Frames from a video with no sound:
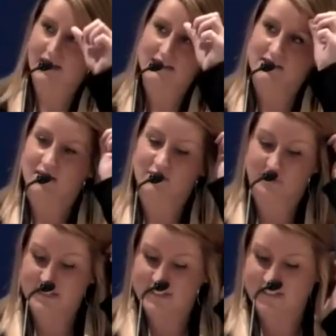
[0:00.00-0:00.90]
has done
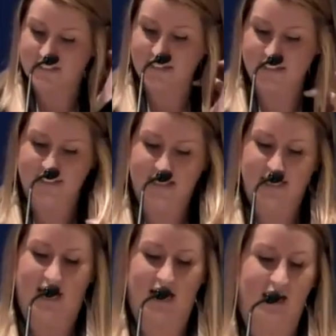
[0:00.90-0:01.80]
recently,
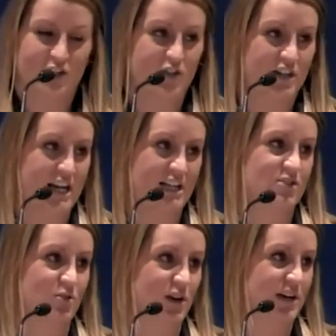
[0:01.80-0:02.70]
creating
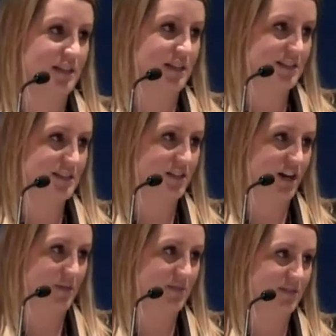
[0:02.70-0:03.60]
stories on
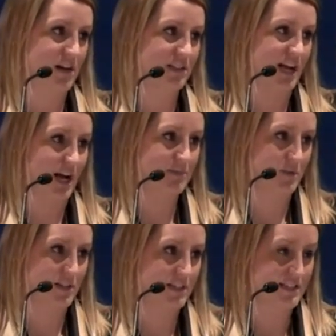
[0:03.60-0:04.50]
Instagram around
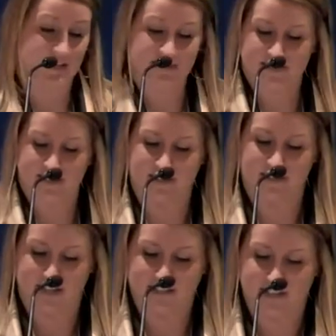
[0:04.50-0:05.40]
COP26 in
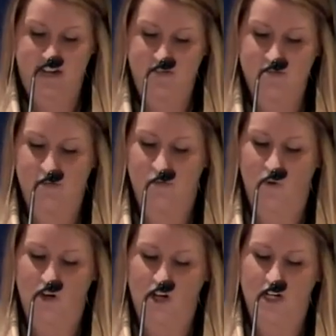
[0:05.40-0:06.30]
Glasgow,
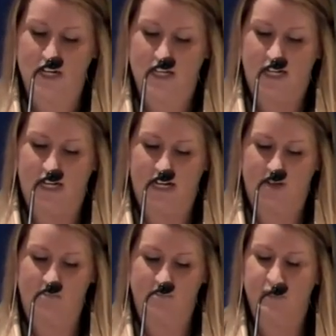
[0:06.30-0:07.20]
or
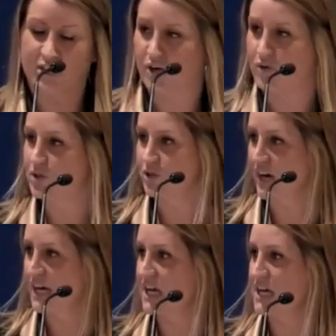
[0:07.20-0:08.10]

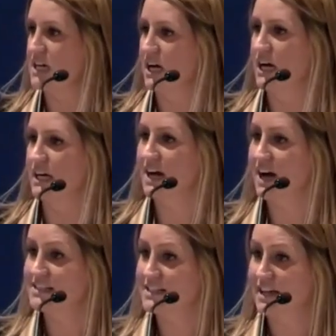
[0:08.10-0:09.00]
creating
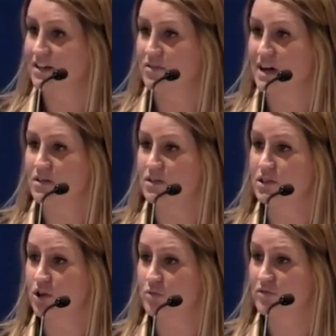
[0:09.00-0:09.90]
content around
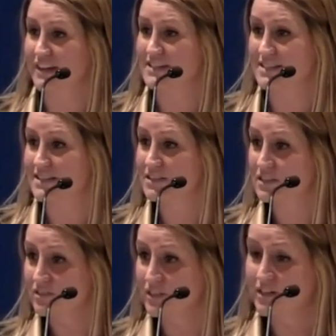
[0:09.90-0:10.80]
global vaccine
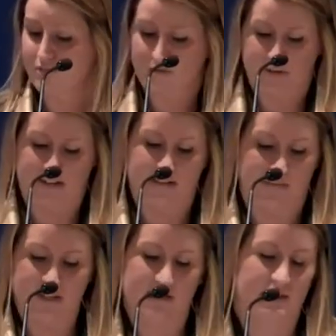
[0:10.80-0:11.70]
delivery for the
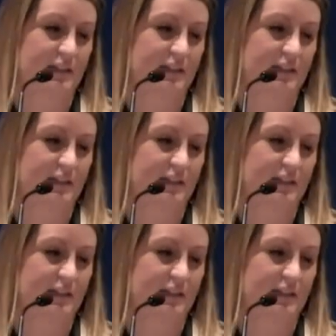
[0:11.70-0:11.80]
pandemic.